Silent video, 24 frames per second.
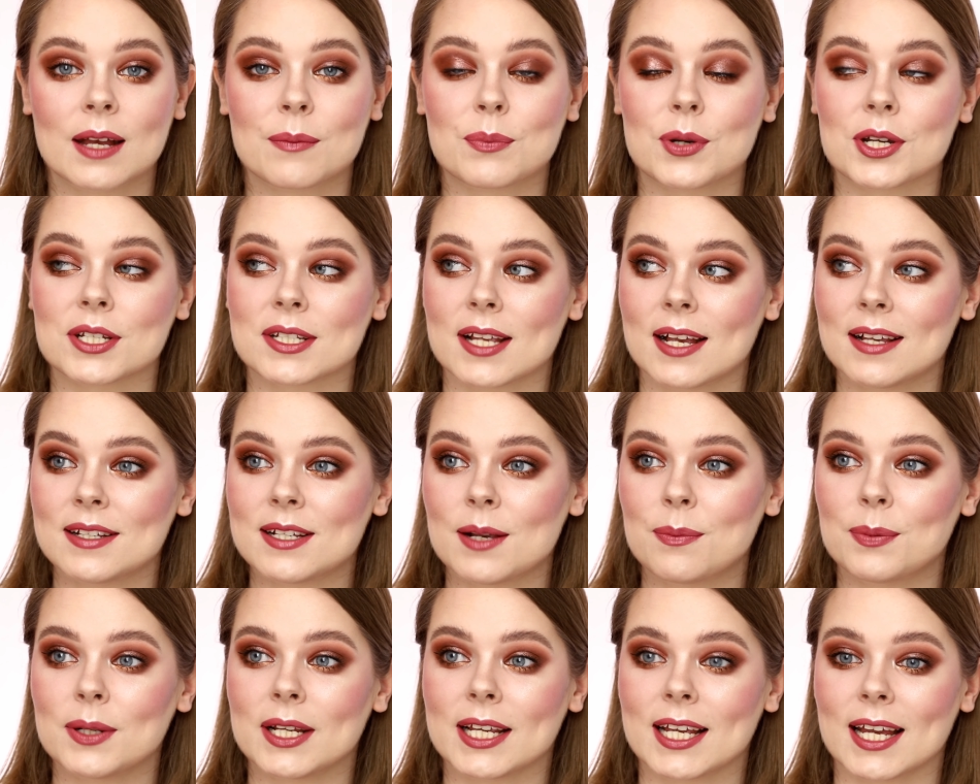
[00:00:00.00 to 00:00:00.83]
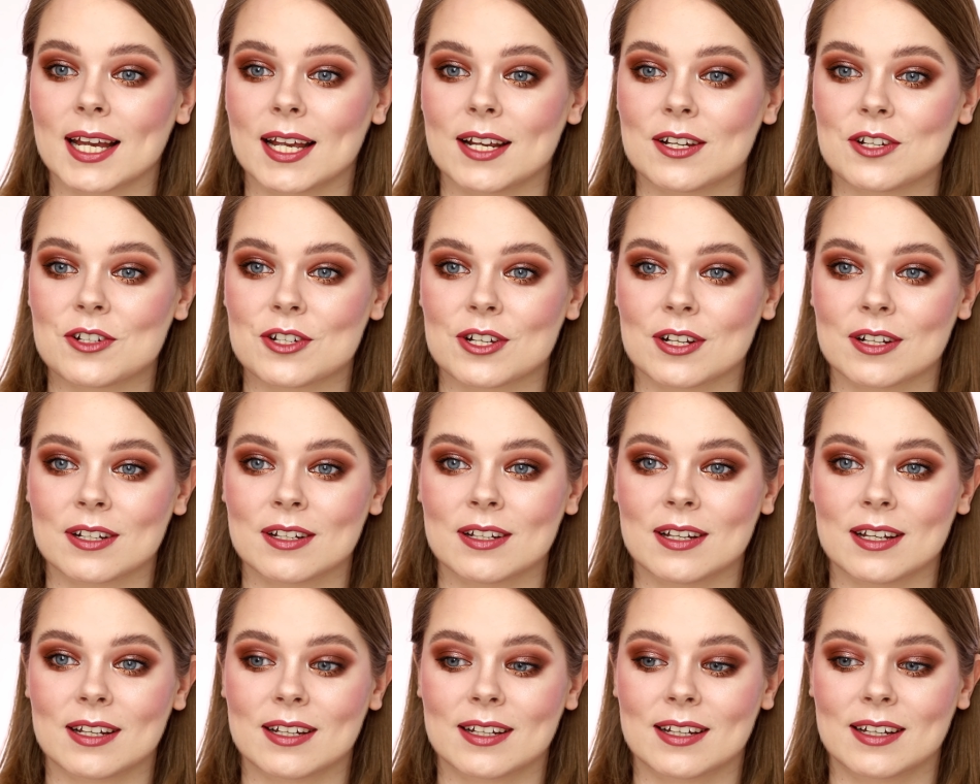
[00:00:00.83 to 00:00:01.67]
Precise
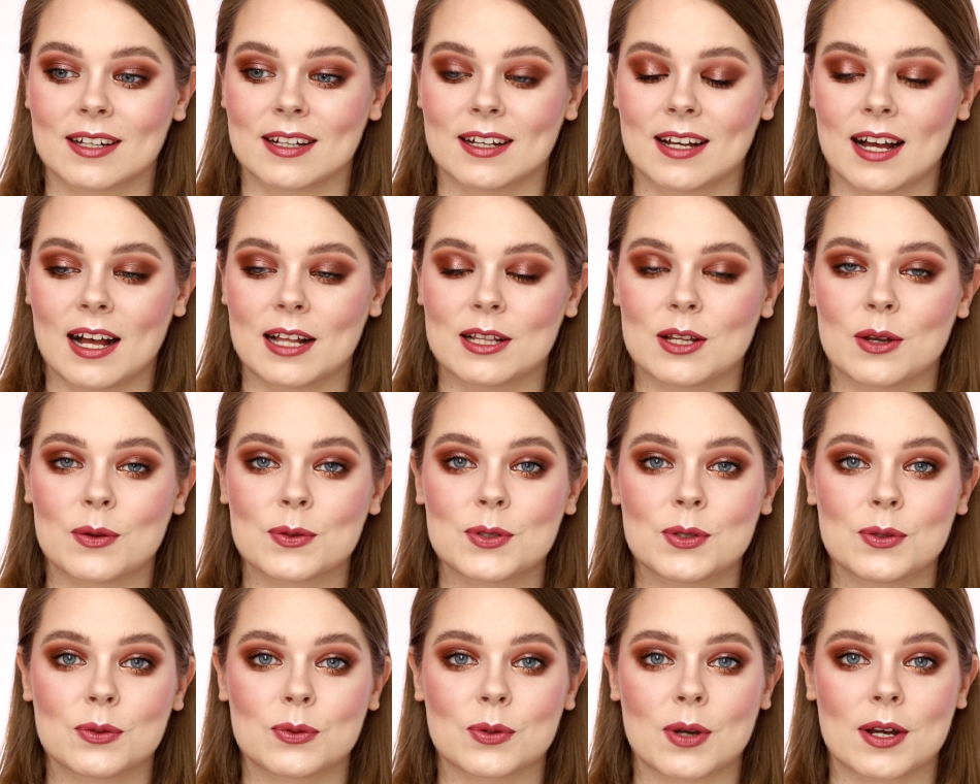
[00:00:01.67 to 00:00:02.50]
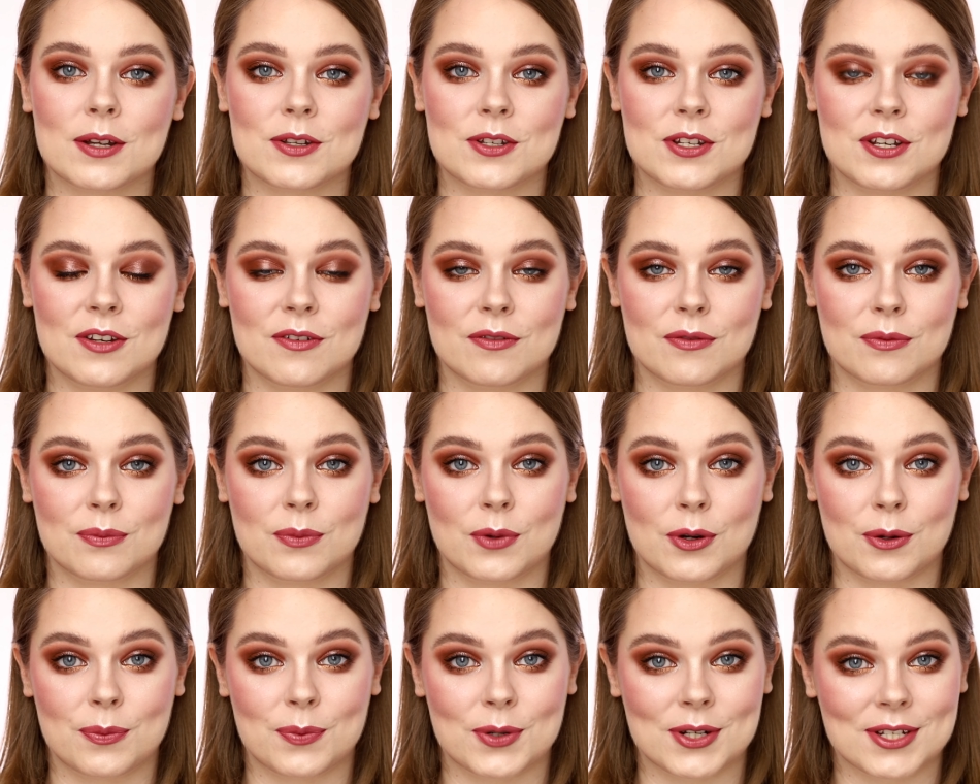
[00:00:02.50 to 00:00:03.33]
application allows you to achieve
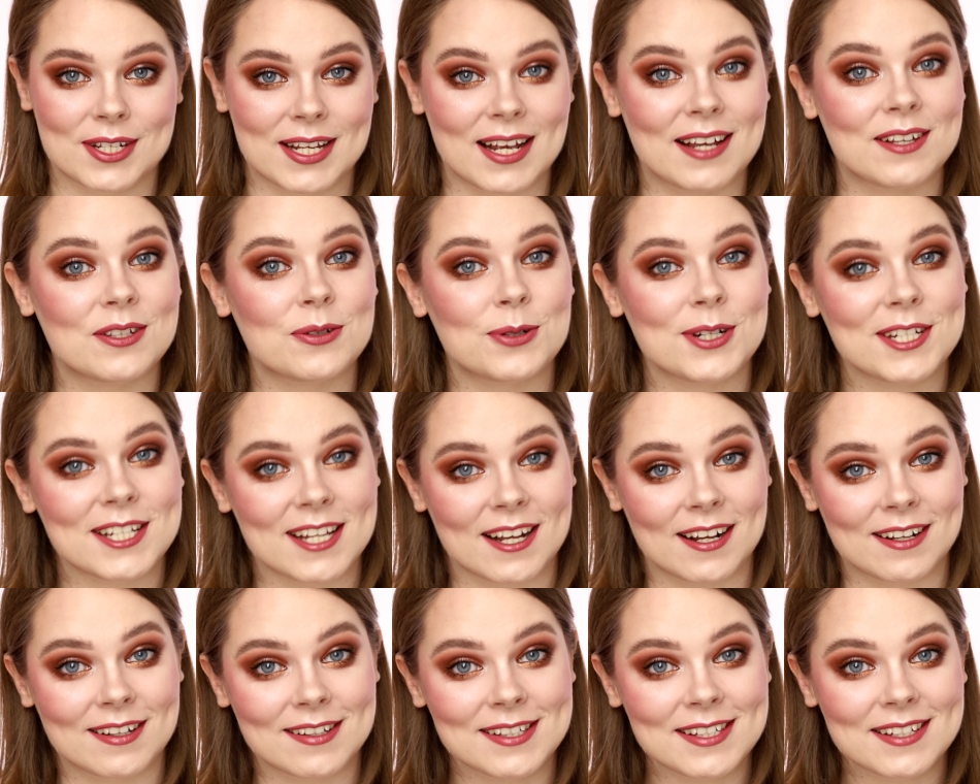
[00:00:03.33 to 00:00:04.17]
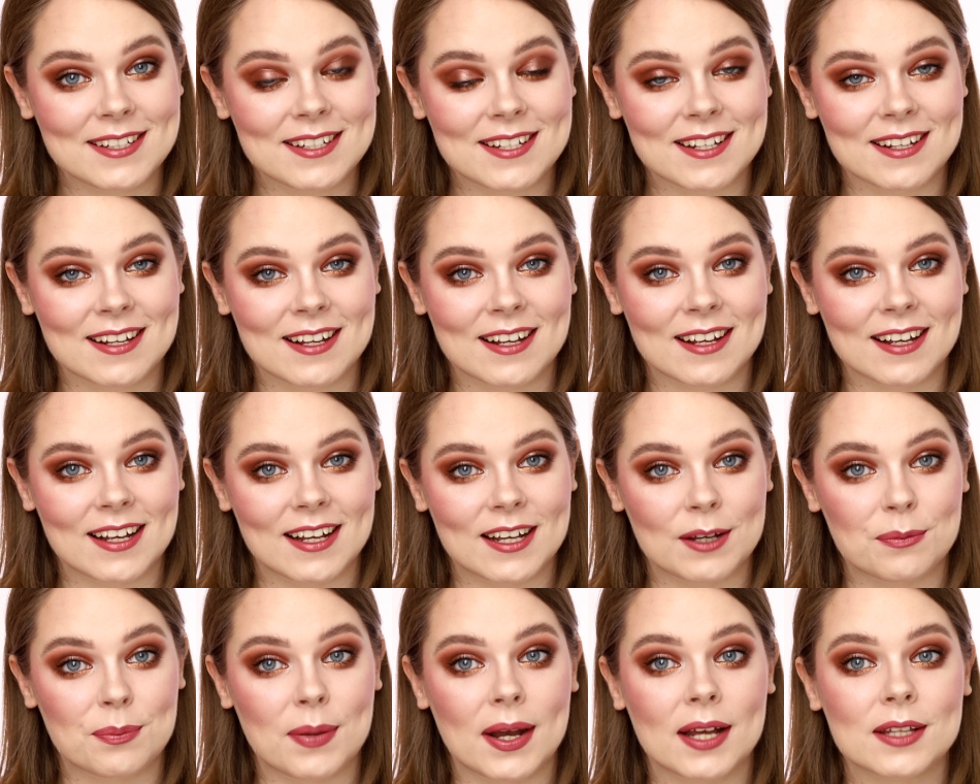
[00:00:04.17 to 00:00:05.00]
more precise results,
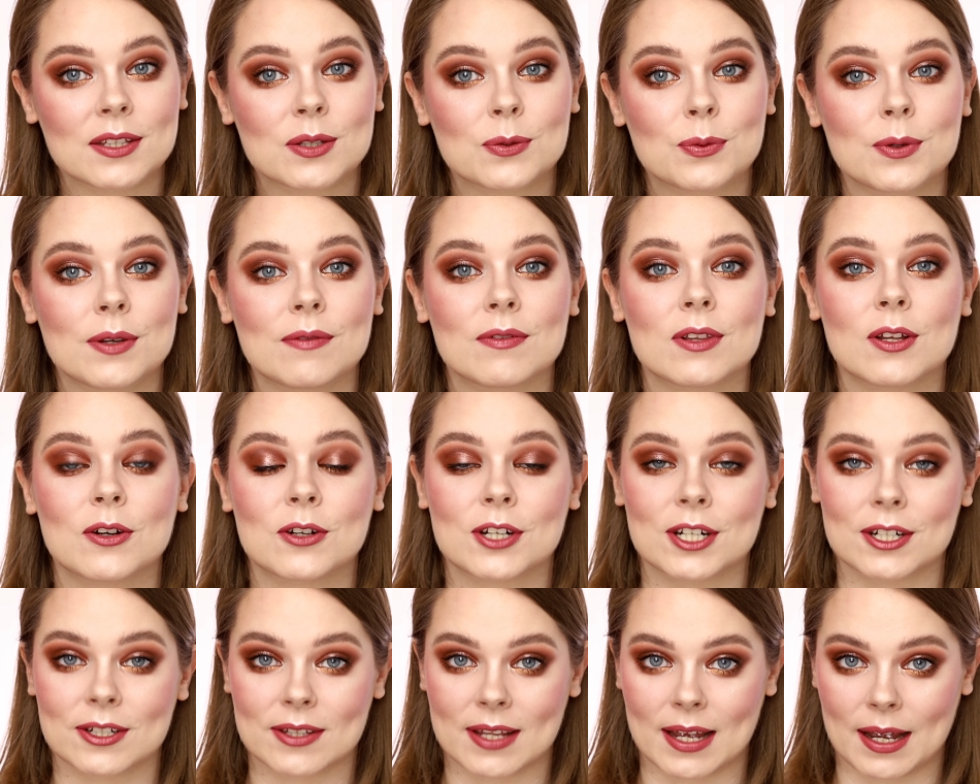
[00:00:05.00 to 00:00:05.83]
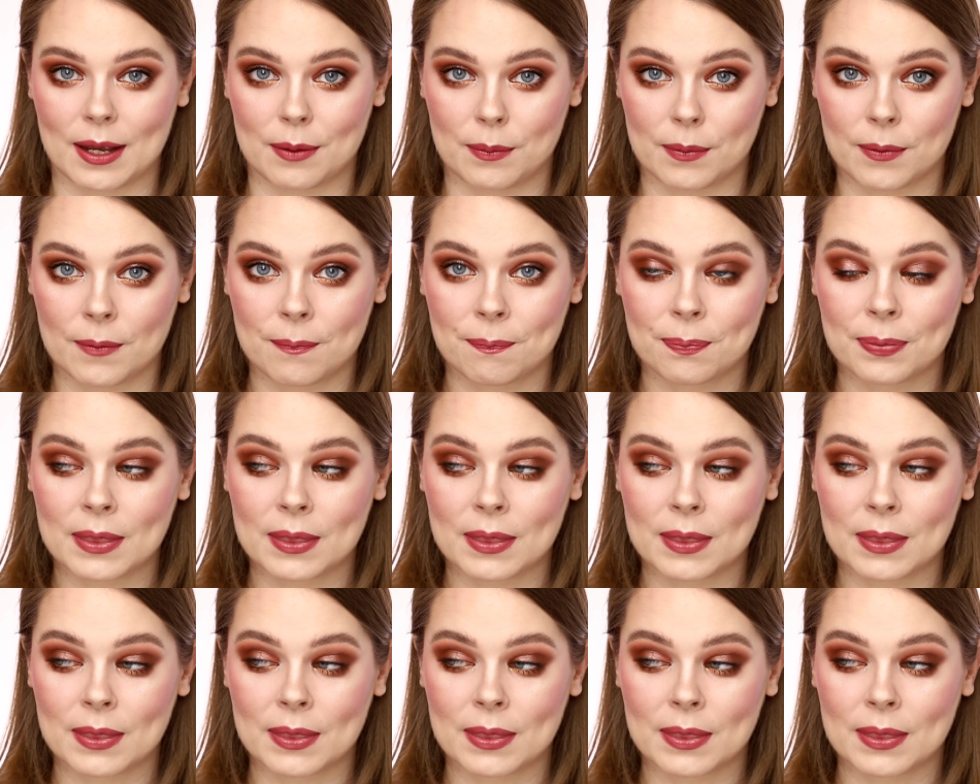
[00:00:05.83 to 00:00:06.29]
but with longer time.